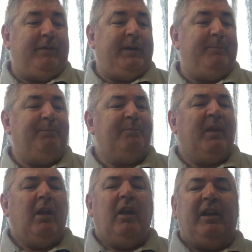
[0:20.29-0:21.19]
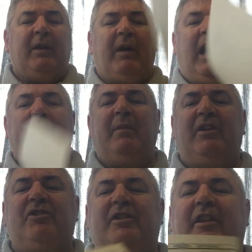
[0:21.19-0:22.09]
Now I had
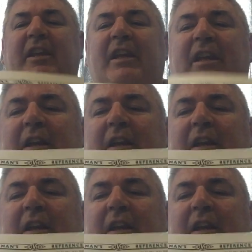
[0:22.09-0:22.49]
mentioned the